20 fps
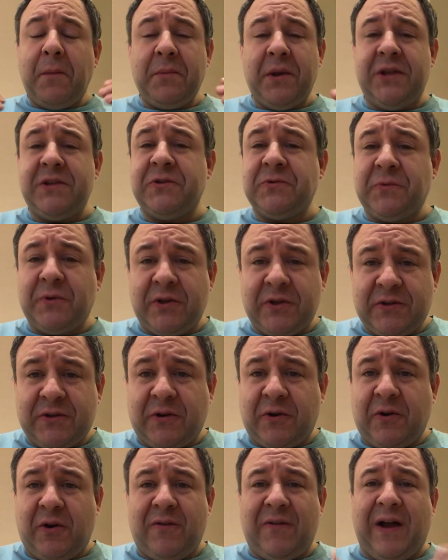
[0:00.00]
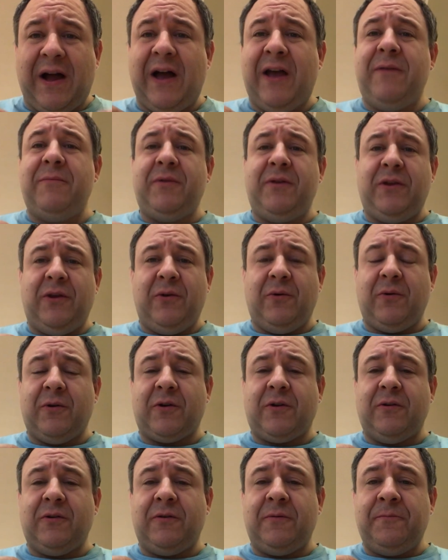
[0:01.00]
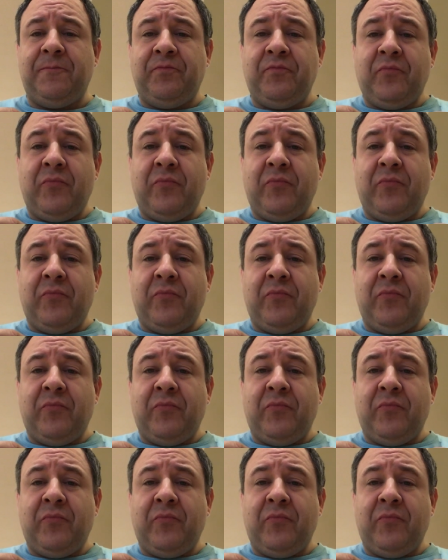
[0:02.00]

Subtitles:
But I just want to start off. I'm a New Yorker,